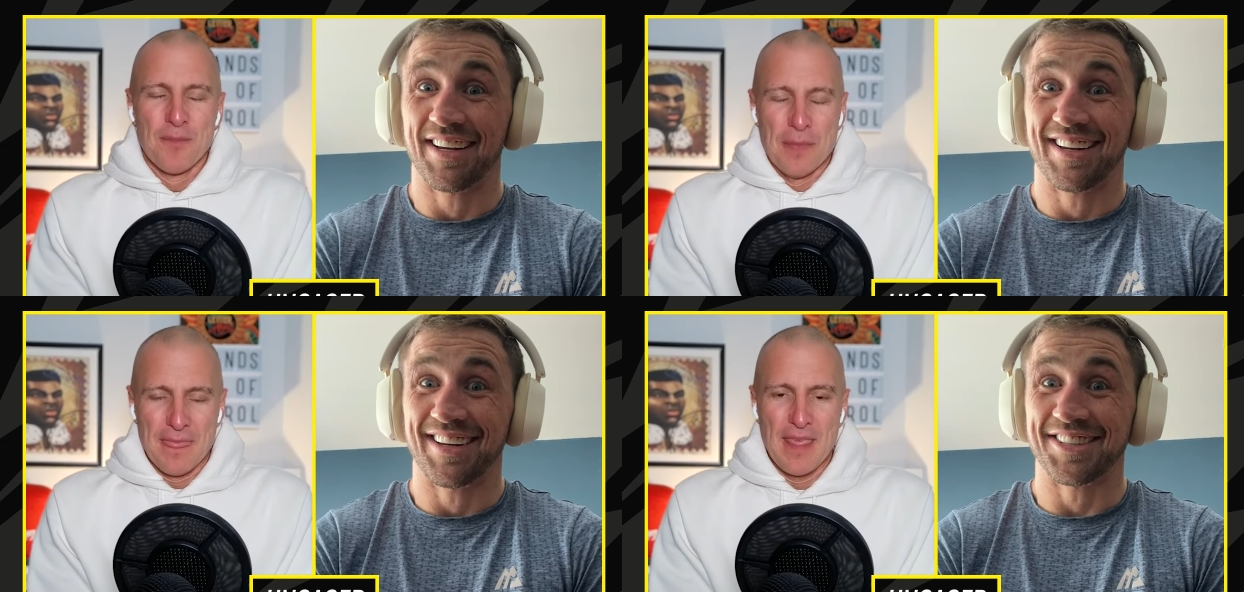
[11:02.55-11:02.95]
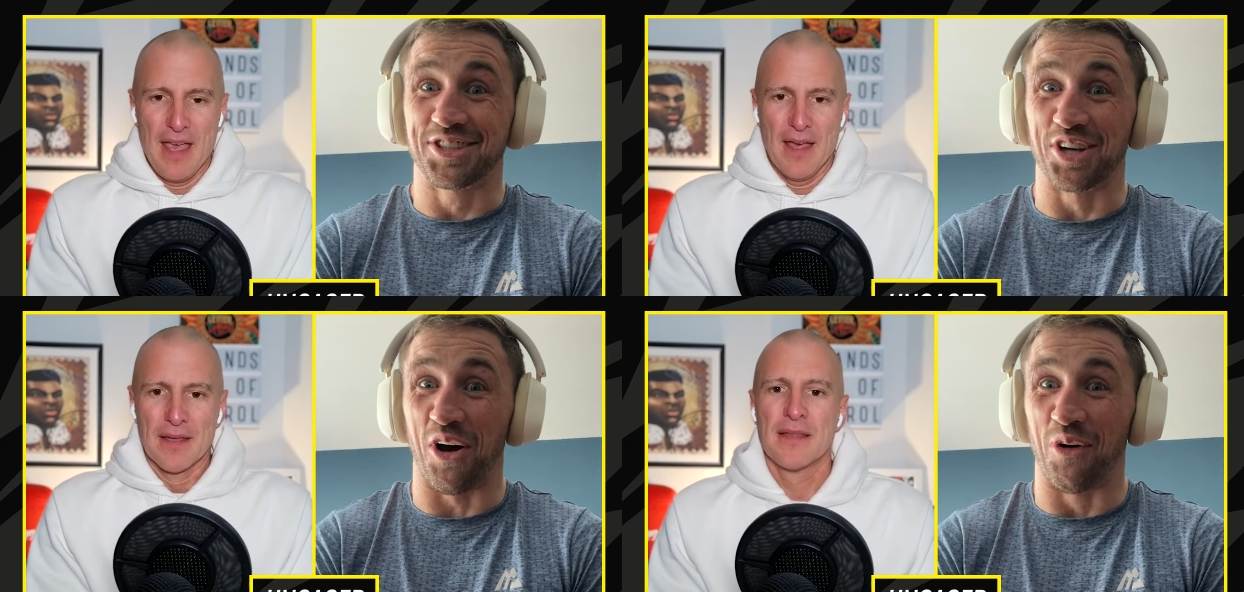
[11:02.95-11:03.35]
Speaker 1: Yeah.
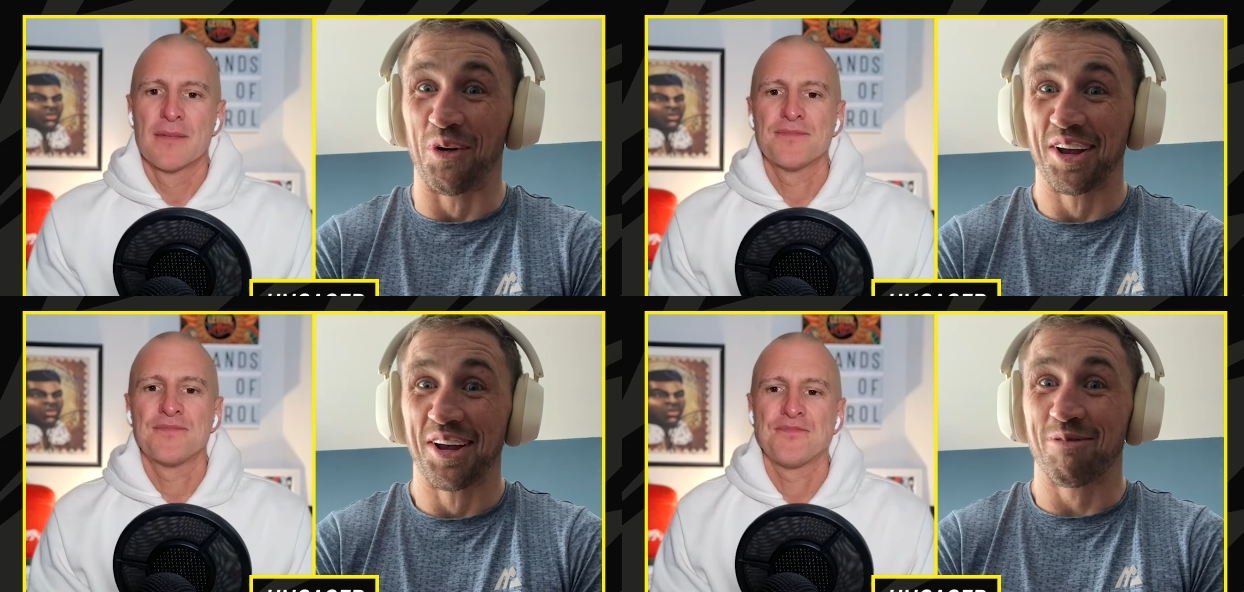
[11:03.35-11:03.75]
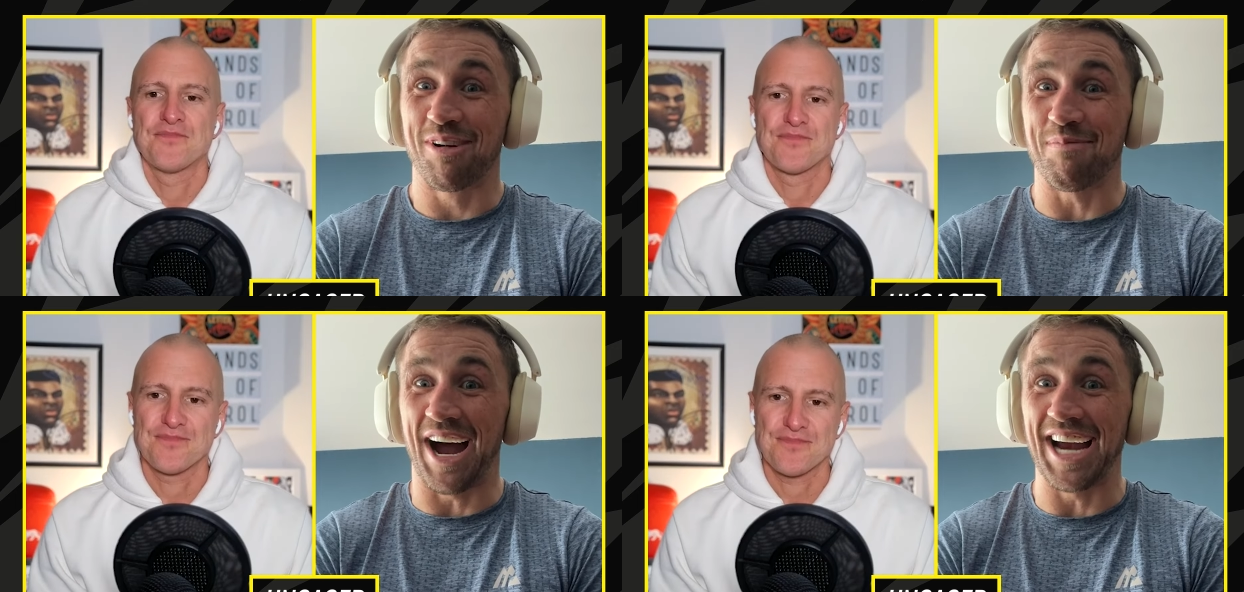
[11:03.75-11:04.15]
So,
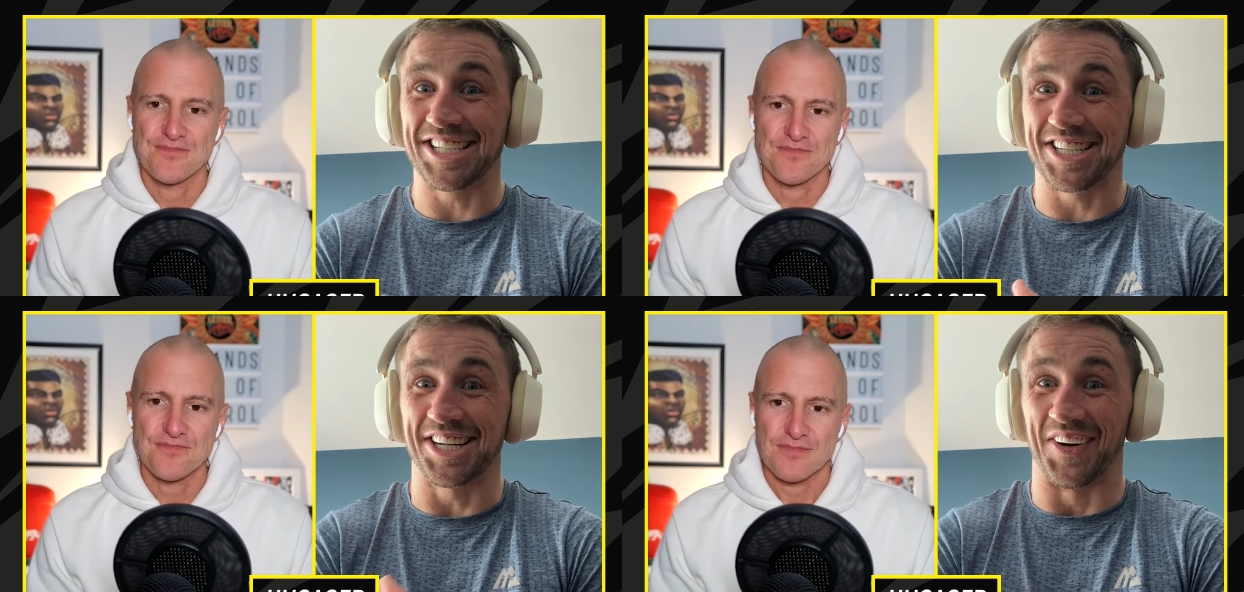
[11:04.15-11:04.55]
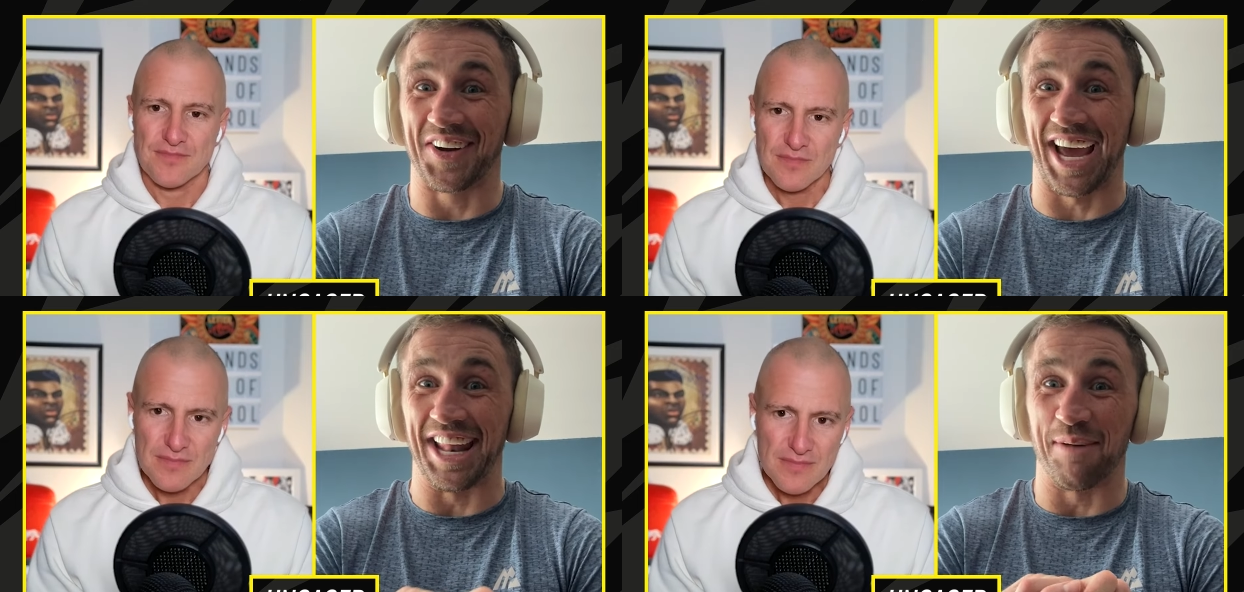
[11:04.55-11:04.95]
we might still
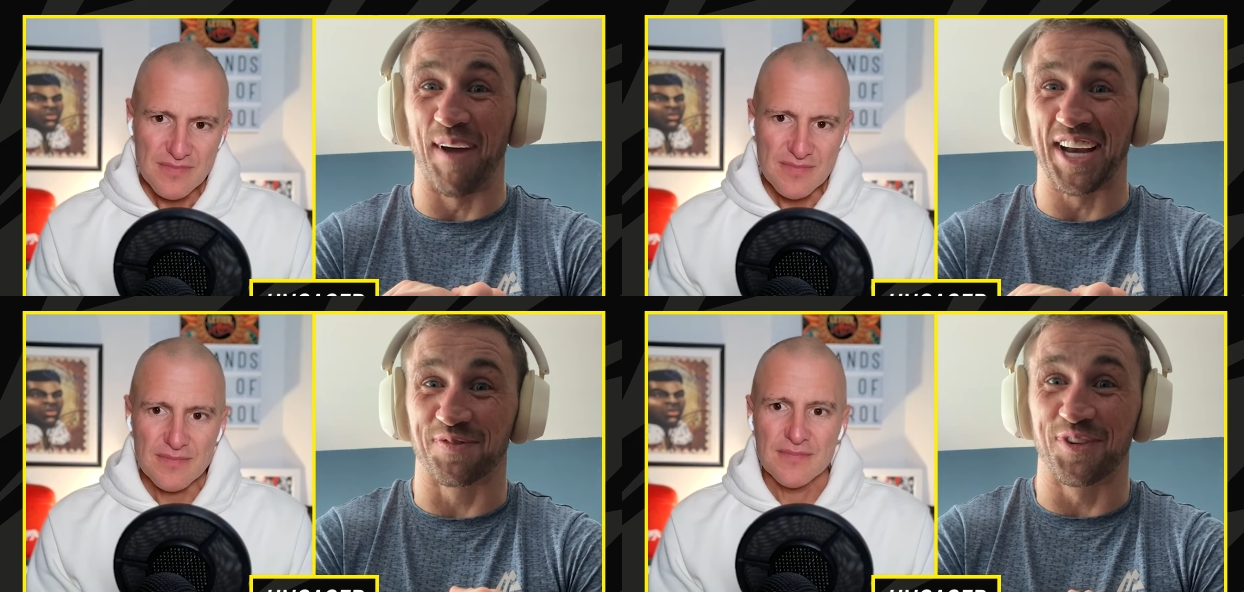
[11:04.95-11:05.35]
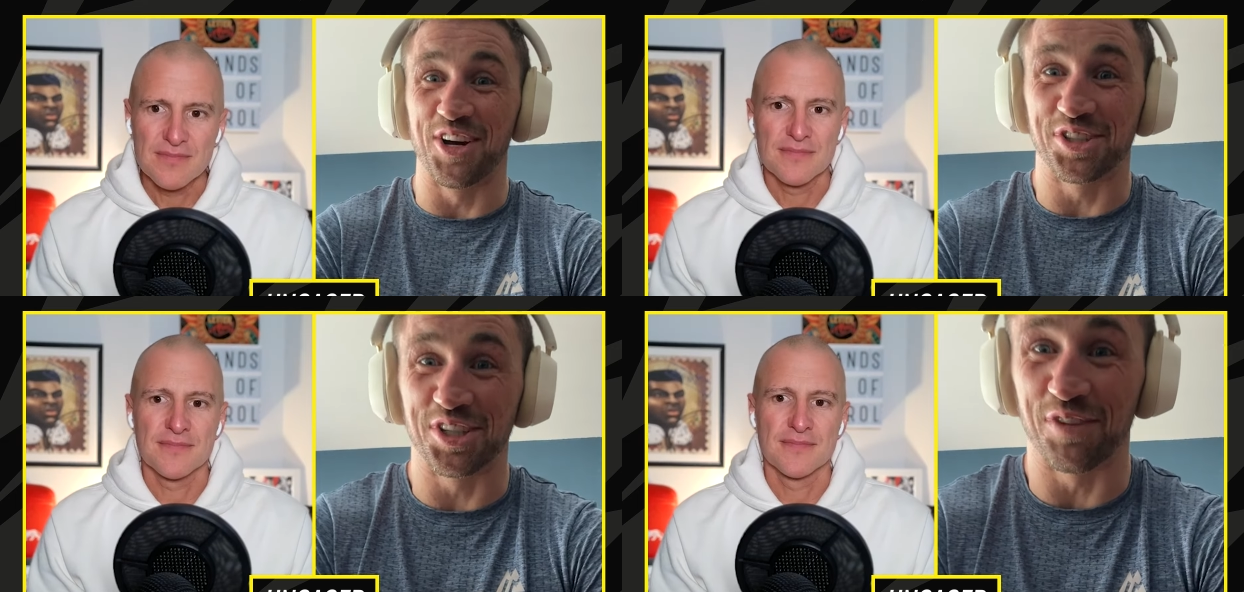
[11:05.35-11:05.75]
get the best
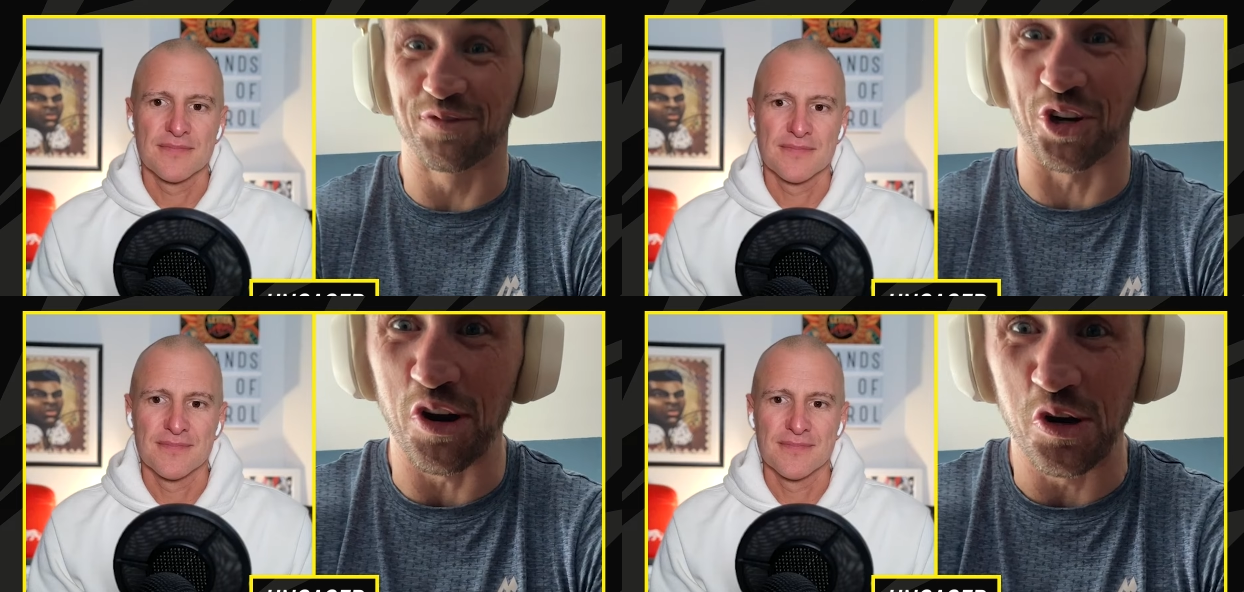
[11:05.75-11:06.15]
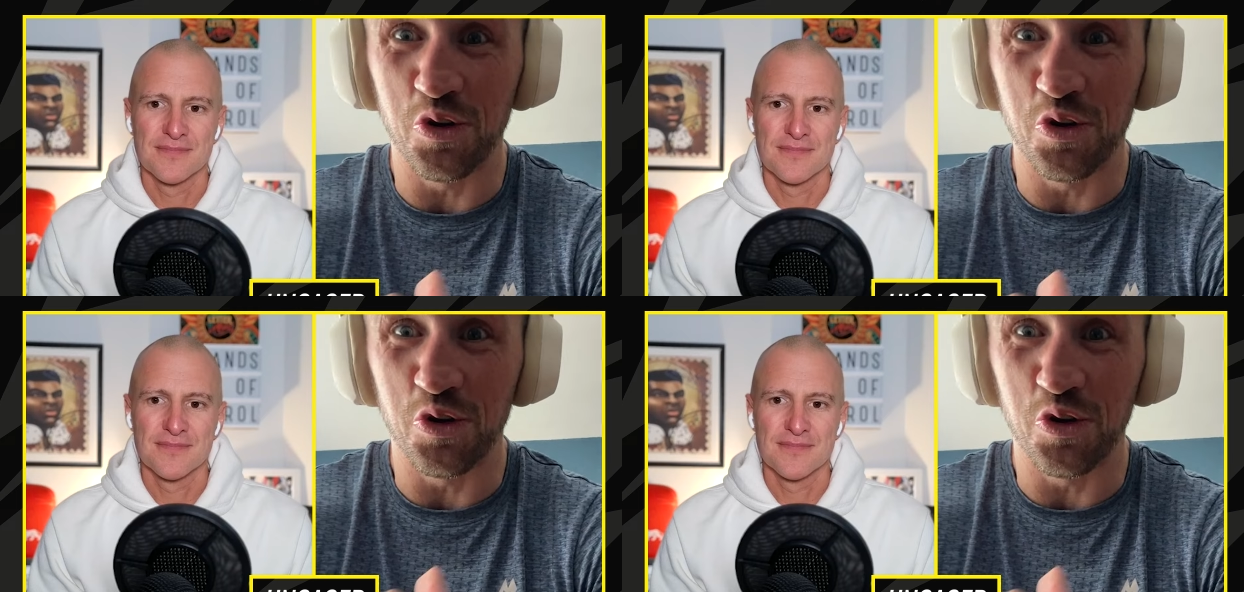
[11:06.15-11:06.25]
version of John.